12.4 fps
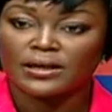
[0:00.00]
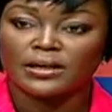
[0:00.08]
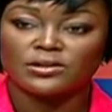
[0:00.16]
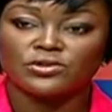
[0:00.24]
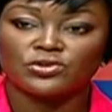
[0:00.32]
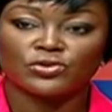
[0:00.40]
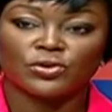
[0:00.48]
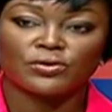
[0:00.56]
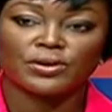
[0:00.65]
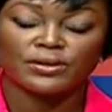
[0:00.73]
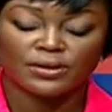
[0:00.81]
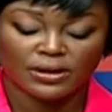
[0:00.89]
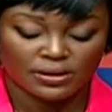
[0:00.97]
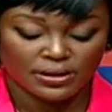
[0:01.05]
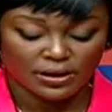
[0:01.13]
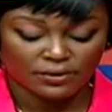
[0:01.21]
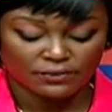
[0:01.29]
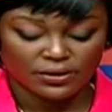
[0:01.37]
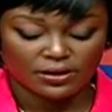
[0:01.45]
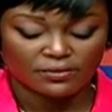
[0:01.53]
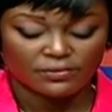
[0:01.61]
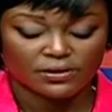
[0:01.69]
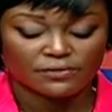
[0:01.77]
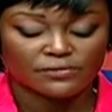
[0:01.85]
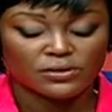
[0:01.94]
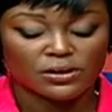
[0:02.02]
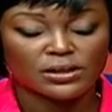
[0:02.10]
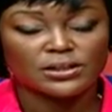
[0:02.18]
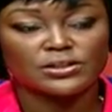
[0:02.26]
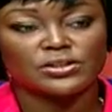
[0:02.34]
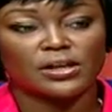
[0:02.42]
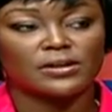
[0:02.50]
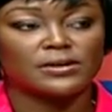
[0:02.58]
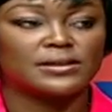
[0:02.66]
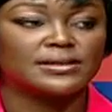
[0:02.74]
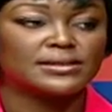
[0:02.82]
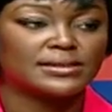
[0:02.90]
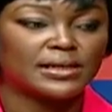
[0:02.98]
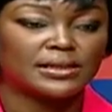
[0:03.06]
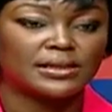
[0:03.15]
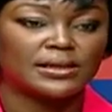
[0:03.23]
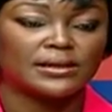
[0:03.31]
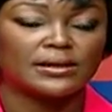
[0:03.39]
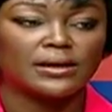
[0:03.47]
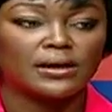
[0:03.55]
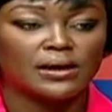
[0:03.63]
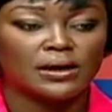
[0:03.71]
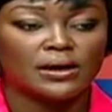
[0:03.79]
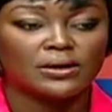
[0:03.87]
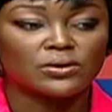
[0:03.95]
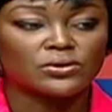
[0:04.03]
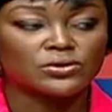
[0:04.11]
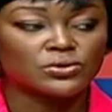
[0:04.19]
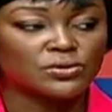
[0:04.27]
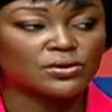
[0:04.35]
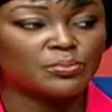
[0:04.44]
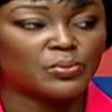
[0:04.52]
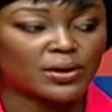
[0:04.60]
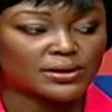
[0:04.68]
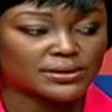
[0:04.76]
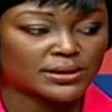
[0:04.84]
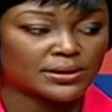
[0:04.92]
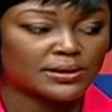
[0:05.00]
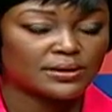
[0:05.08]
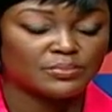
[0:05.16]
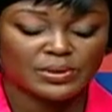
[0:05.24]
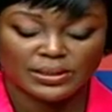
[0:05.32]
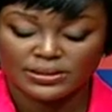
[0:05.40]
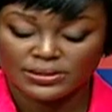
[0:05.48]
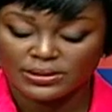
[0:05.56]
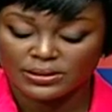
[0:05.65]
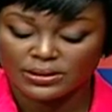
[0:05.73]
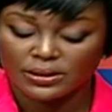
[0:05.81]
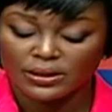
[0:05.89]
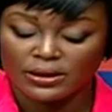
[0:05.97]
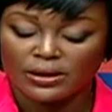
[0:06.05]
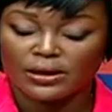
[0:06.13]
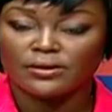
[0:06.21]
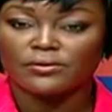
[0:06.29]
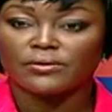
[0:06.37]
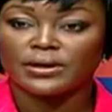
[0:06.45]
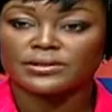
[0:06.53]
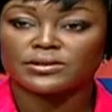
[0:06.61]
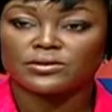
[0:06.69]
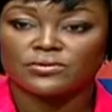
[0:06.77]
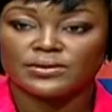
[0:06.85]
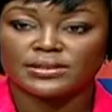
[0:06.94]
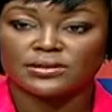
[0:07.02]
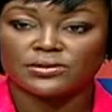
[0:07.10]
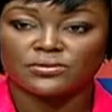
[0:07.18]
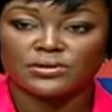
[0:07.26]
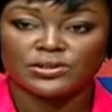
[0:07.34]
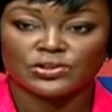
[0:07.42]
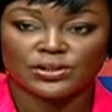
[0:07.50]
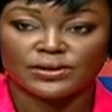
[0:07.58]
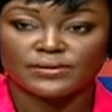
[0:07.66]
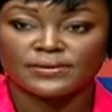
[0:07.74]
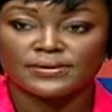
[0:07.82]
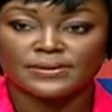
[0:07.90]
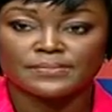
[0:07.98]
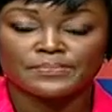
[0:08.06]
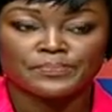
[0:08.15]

ensuring that they have the level of knowledge and understanding and also the practical ability in rescue situations.